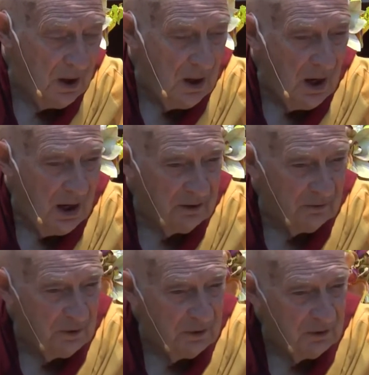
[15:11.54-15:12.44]
And
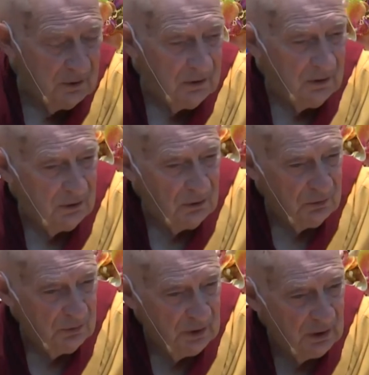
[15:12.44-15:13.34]
if we look
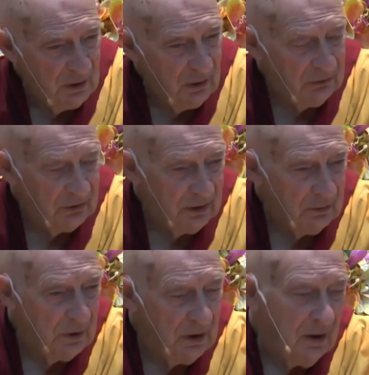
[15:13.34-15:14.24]
really closely, we